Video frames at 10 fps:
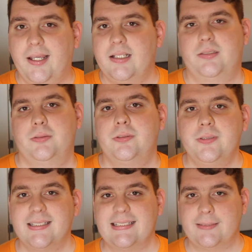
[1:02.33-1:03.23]
And you'll do
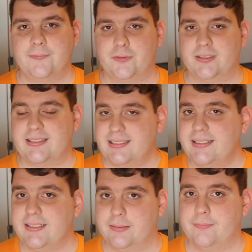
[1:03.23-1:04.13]
the same for a
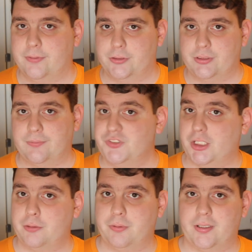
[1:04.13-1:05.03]
CDN version of
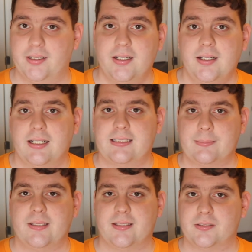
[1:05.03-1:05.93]
jQuery,
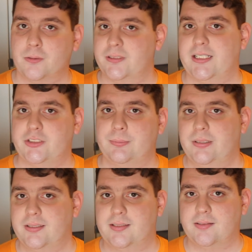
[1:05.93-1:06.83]
except that the source
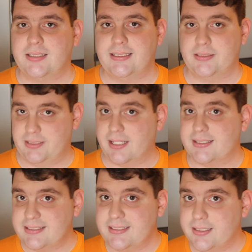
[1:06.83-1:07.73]
attribute is a link to that
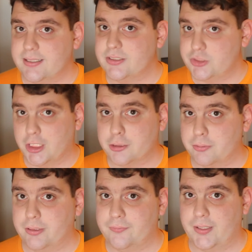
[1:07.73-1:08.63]
CDN's jQuery